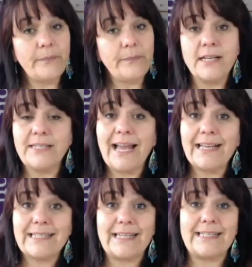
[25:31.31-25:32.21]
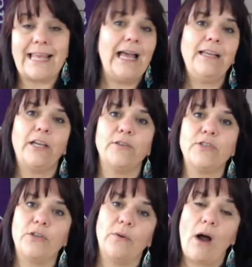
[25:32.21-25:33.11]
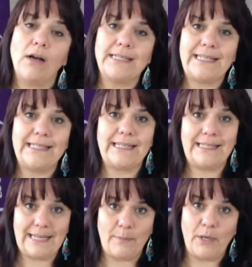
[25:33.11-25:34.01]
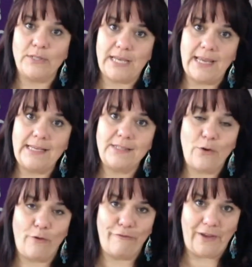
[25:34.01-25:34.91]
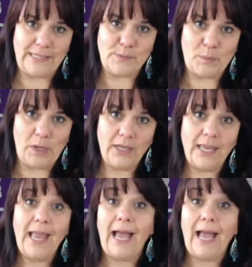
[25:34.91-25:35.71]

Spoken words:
So to access that, go to Artist Demo Days on Facebook